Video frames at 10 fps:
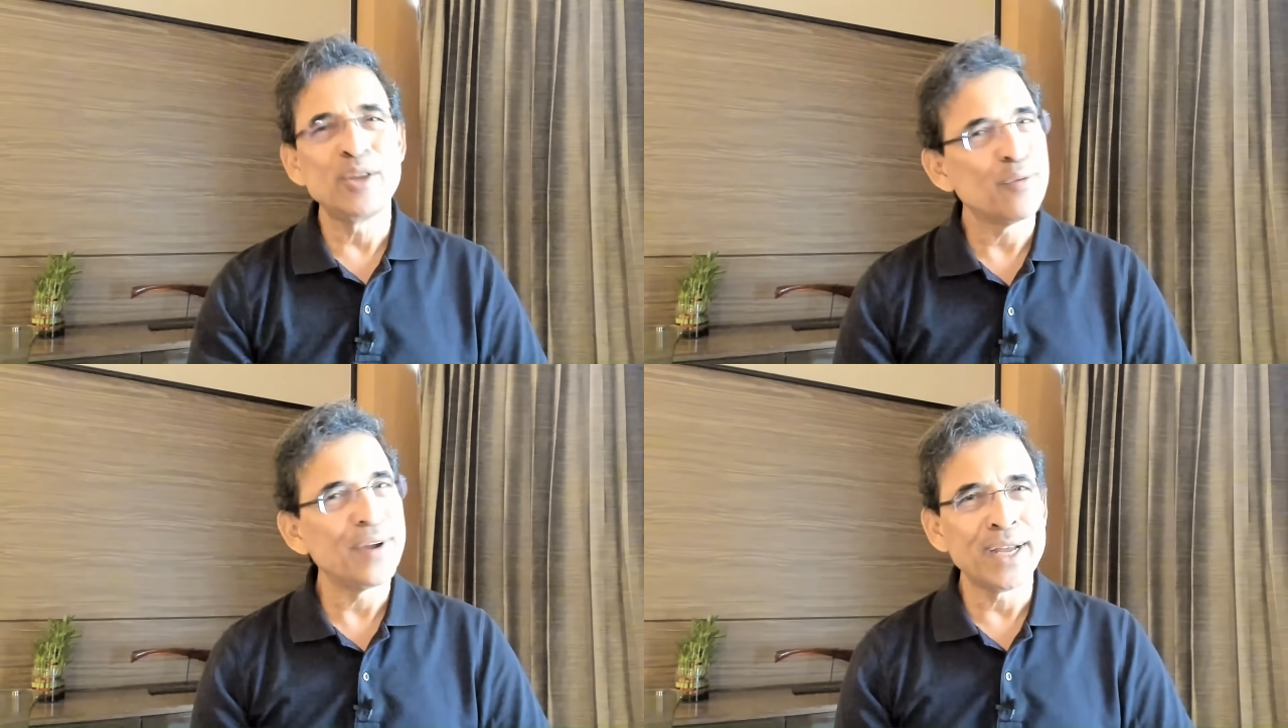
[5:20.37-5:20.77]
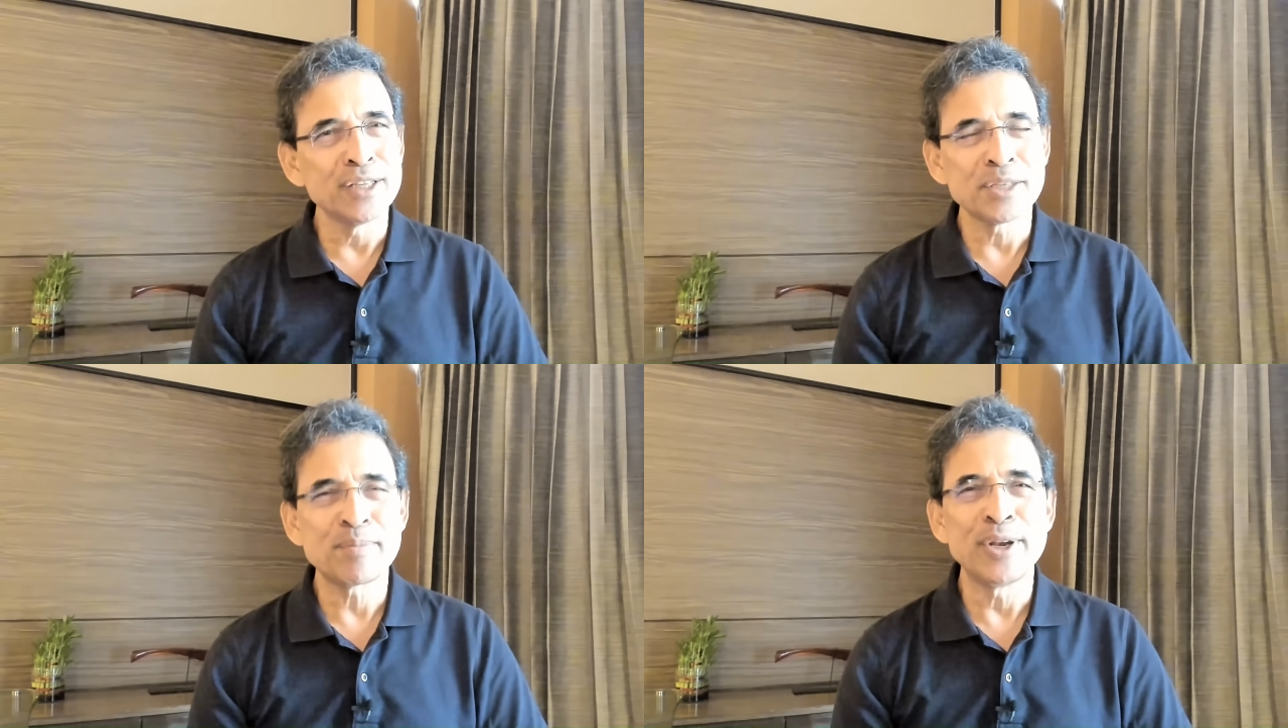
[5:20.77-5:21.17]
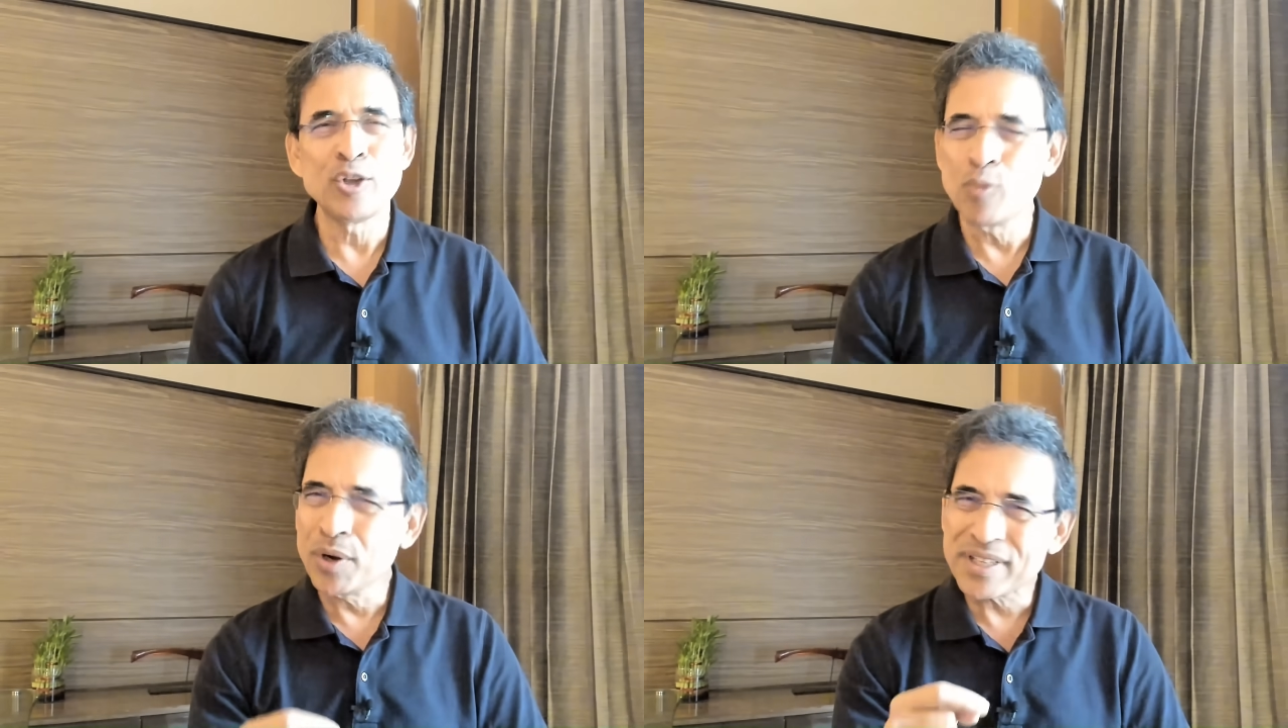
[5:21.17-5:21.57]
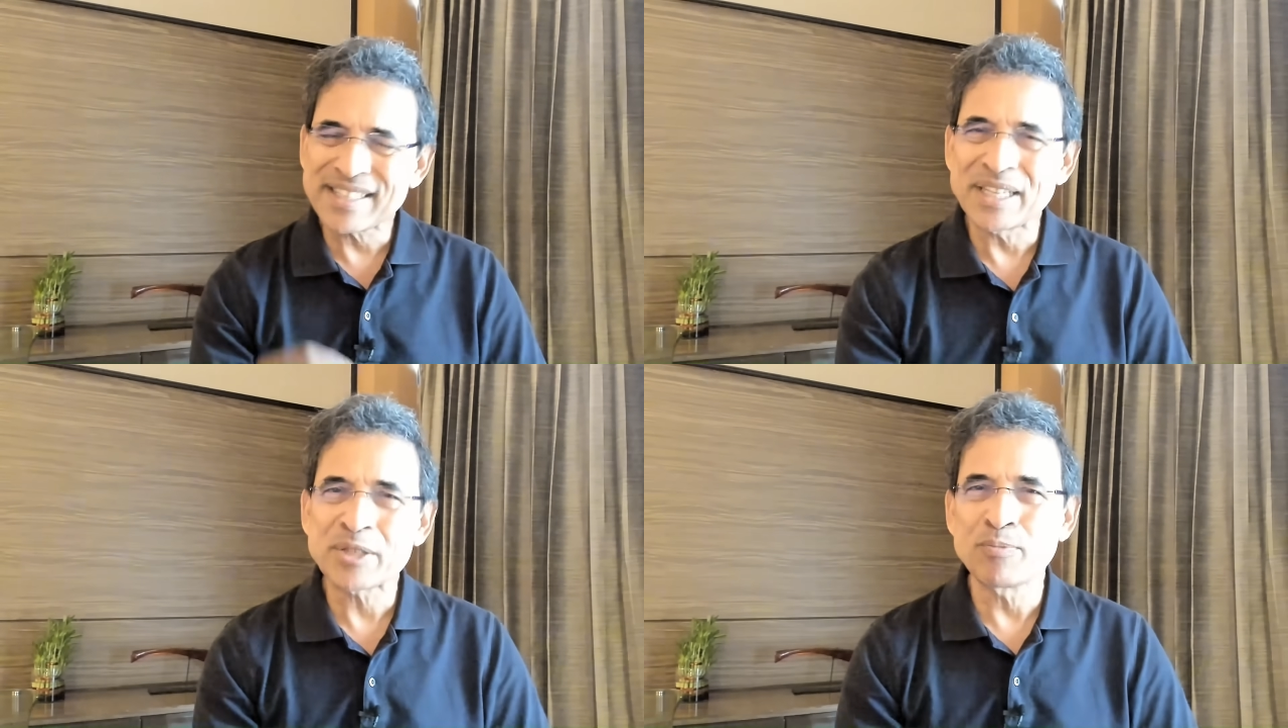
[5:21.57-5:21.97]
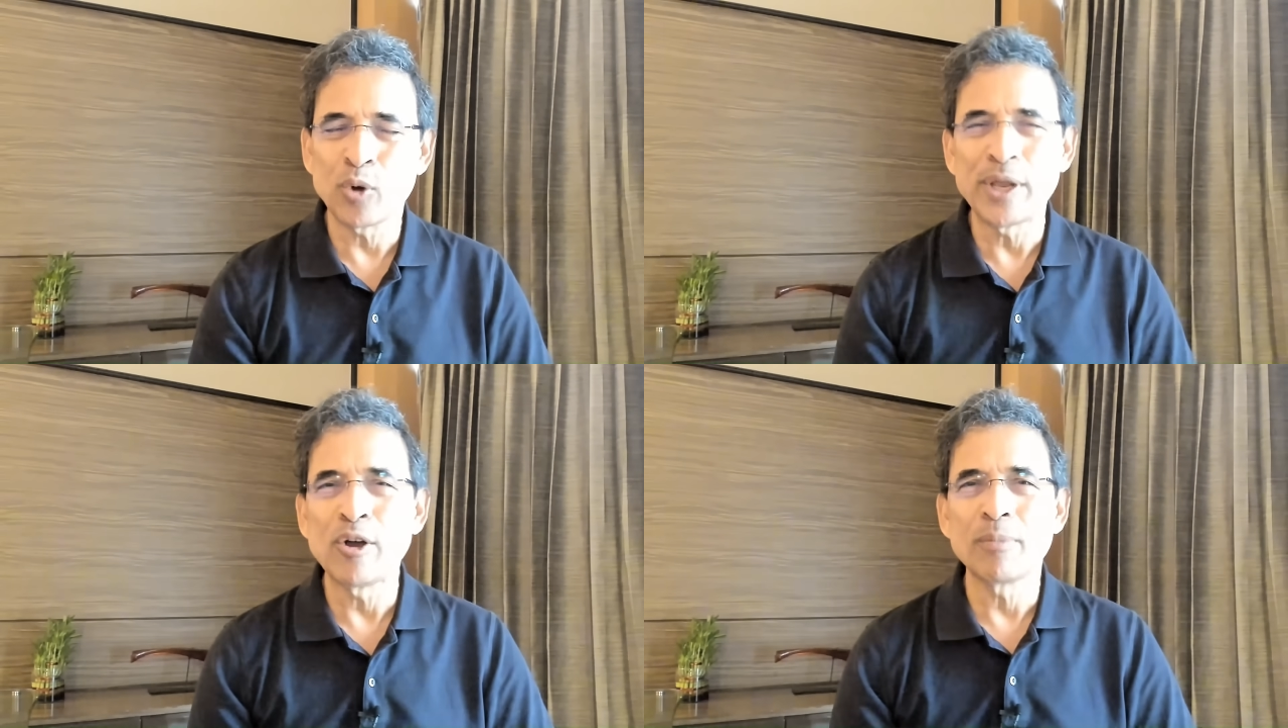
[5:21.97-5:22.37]
you have another spinner, you want a 6th
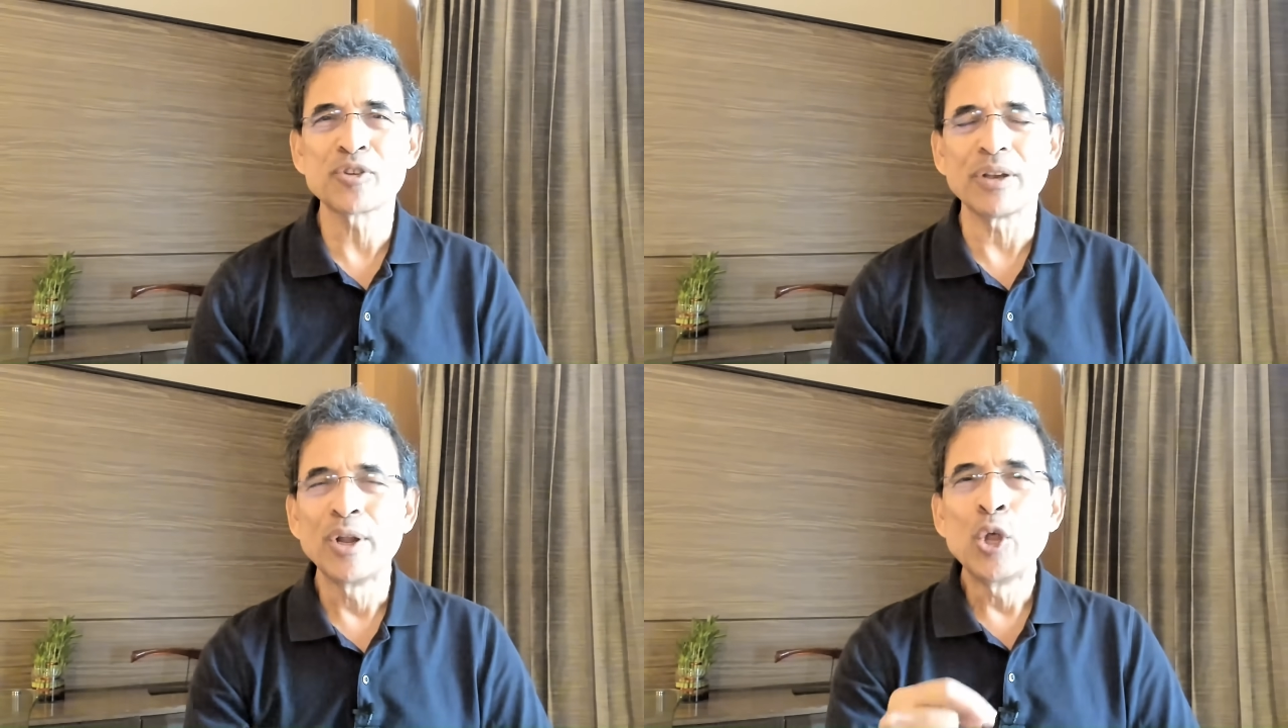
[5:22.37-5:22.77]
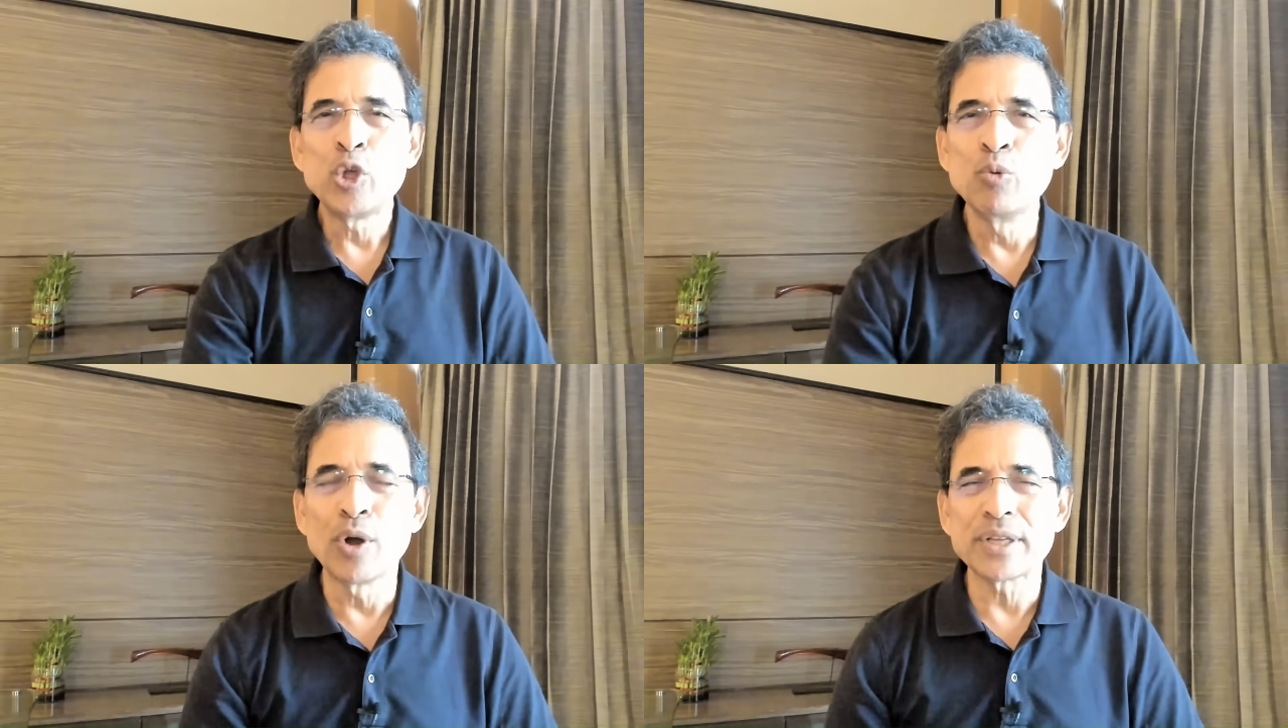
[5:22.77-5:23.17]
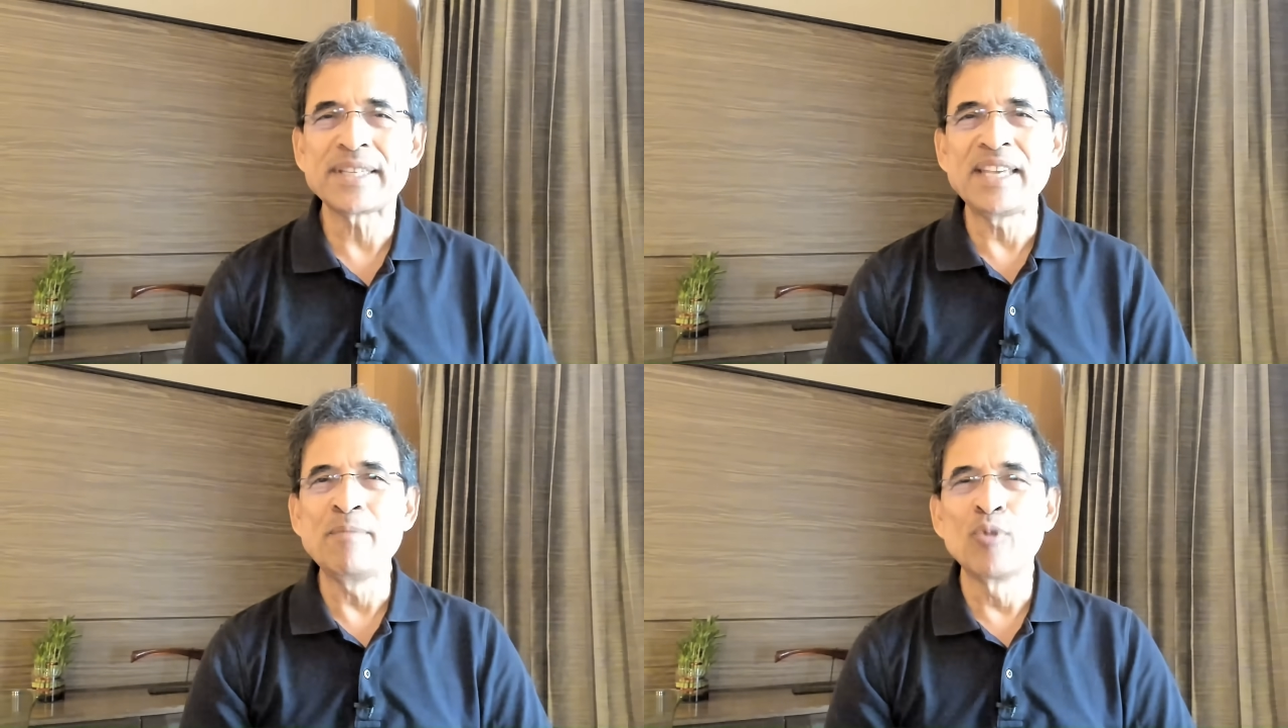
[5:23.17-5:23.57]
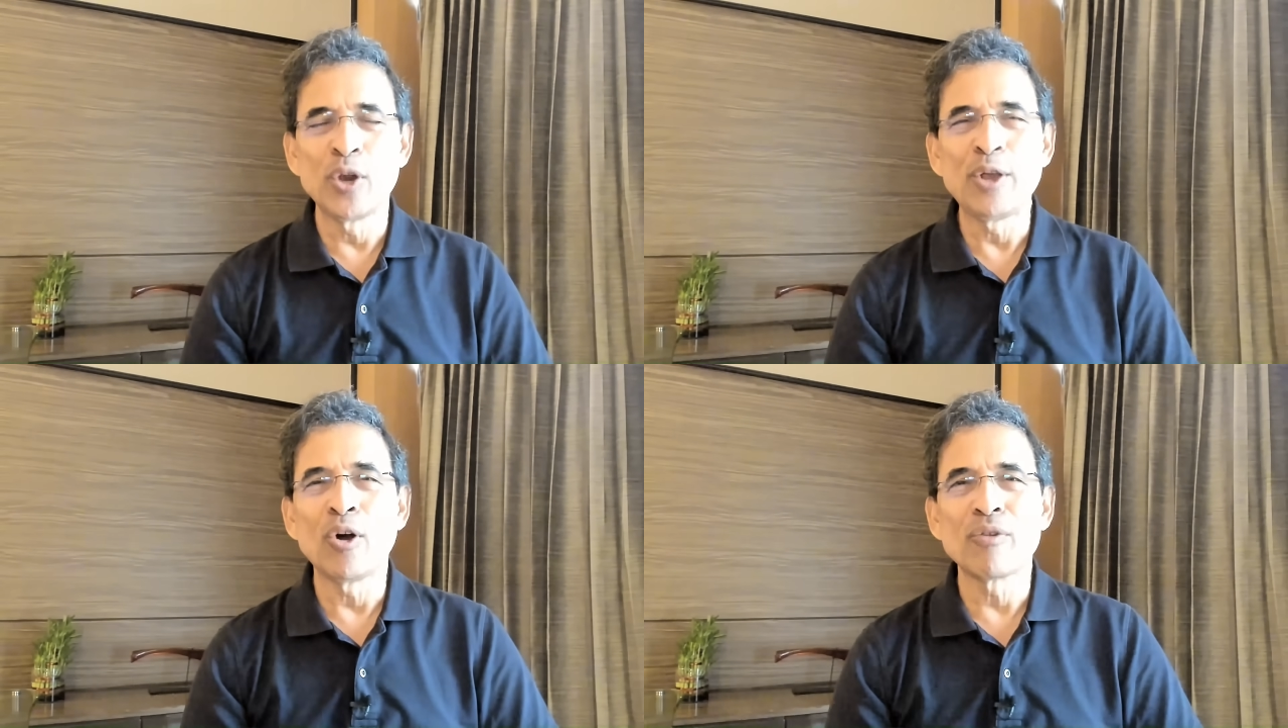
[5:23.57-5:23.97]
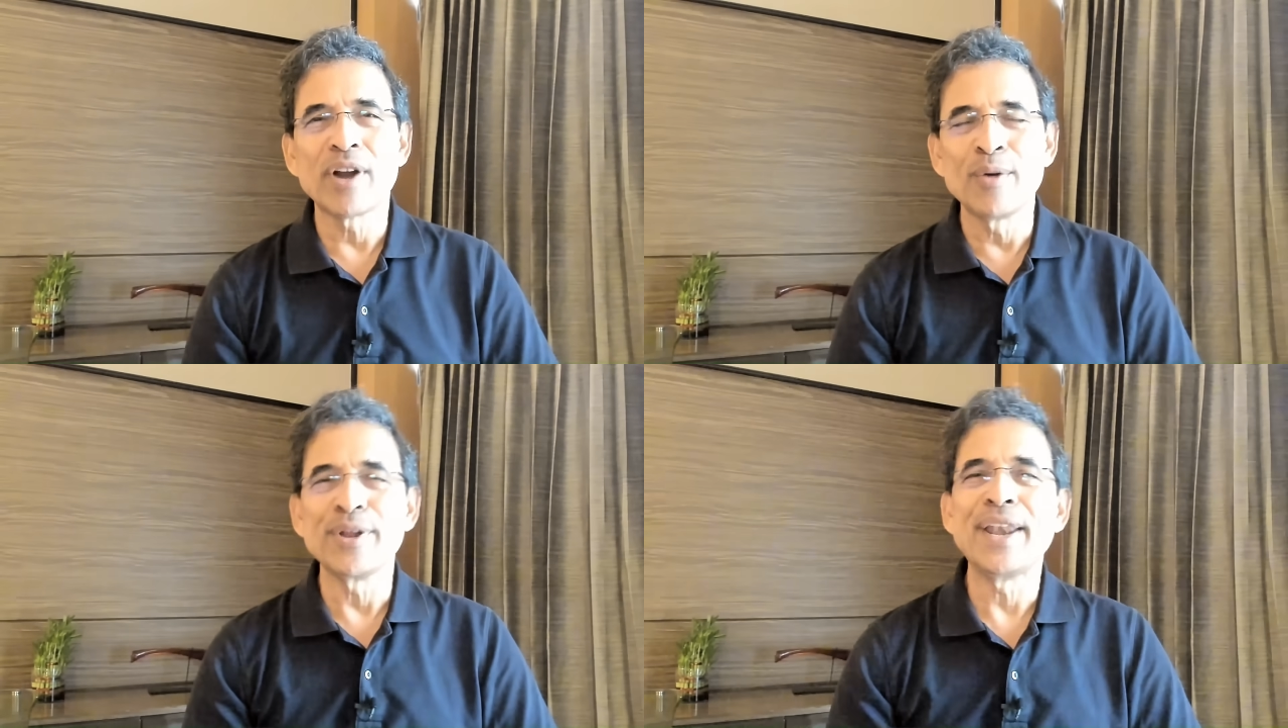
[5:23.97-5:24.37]
bowling option, you want a seam bowling all-rounder.